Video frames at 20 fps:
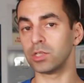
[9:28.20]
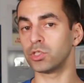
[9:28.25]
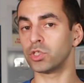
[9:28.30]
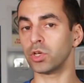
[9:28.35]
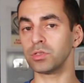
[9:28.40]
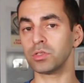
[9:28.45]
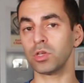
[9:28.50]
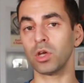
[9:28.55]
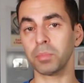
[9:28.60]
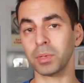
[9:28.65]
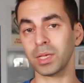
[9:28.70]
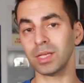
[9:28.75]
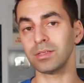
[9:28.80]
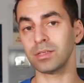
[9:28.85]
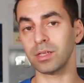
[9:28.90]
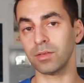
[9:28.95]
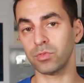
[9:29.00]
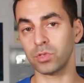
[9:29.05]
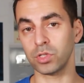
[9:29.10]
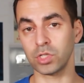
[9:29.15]
Johns
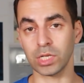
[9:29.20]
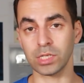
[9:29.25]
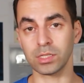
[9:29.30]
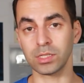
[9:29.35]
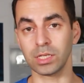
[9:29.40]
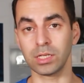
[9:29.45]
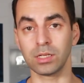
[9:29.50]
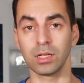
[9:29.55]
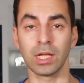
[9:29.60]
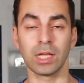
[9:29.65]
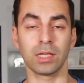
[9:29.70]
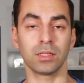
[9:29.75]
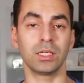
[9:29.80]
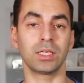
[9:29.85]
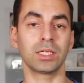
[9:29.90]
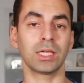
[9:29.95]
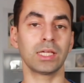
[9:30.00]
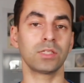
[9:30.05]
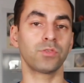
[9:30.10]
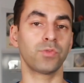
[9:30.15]
Hopkins have suggested
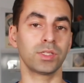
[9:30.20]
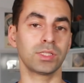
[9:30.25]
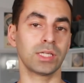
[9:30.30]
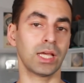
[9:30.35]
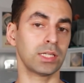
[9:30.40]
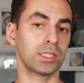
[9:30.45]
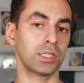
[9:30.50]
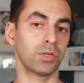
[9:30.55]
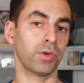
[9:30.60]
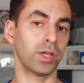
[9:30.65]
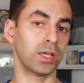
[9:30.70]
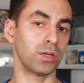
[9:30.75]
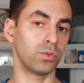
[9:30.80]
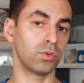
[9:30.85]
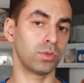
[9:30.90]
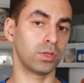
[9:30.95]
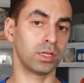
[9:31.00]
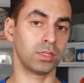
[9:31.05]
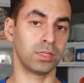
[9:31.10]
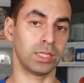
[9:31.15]
the case fatality rate
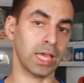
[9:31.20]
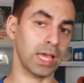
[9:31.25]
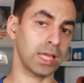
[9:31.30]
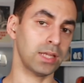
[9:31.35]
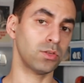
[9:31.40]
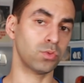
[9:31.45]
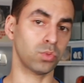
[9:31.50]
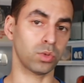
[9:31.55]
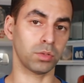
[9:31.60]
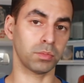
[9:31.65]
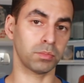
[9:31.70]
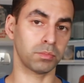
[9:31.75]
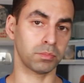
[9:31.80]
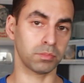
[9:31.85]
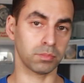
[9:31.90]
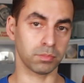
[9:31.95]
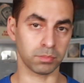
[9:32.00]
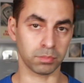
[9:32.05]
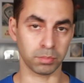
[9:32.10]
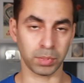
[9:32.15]
at the end will
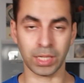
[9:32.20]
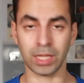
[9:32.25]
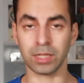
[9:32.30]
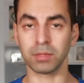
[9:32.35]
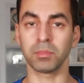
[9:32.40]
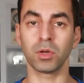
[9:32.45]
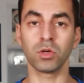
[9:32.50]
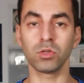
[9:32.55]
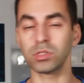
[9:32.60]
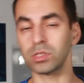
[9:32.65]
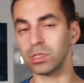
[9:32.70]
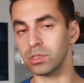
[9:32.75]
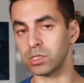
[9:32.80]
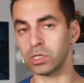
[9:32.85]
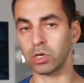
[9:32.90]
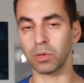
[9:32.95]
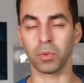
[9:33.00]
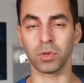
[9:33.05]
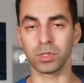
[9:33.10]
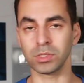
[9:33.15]
be at most
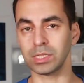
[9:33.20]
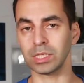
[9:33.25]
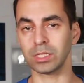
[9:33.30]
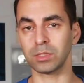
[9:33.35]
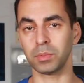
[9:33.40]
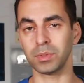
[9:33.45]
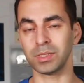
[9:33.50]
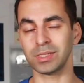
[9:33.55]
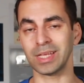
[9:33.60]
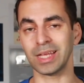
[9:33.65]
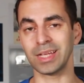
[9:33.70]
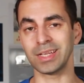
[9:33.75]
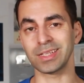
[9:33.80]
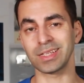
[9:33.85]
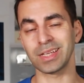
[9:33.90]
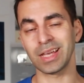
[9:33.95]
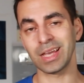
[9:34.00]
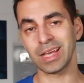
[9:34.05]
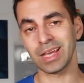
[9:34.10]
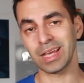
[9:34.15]

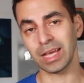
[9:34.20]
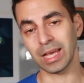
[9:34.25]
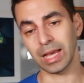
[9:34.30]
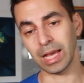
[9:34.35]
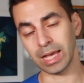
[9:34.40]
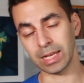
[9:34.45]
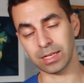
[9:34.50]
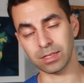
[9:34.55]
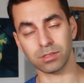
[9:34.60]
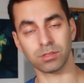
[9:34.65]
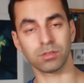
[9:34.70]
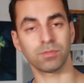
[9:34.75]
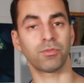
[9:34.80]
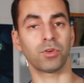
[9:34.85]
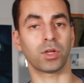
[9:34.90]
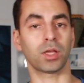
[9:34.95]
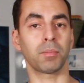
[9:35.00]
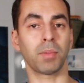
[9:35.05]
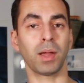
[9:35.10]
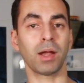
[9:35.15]
0.6% and
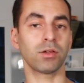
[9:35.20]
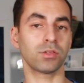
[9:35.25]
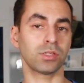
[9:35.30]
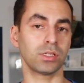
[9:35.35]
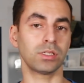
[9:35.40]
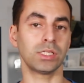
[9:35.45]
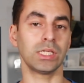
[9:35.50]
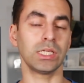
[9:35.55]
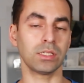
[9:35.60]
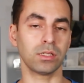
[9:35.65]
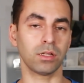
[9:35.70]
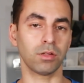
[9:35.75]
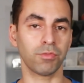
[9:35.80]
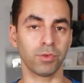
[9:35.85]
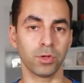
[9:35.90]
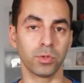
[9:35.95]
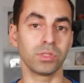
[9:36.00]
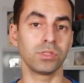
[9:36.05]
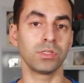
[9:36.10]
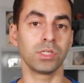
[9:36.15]
for comparison, seasonal
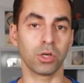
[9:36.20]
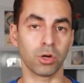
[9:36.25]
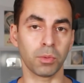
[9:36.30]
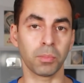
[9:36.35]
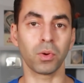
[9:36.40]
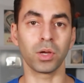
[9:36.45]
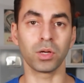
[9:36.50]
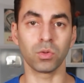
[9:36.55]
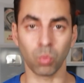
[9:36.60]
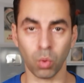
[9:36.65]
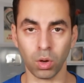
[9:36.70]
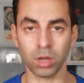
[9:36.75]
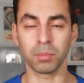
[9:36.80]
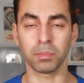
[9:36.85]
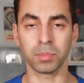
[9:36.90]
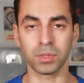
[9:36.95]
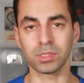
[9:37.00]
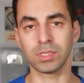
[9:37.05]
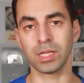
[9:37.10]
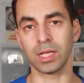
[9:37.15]
flu is
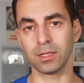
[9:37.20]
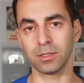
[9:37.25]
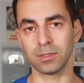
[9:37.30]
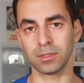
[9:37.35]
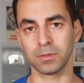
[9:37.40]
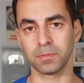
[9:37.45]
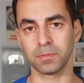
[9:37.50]
0.1%.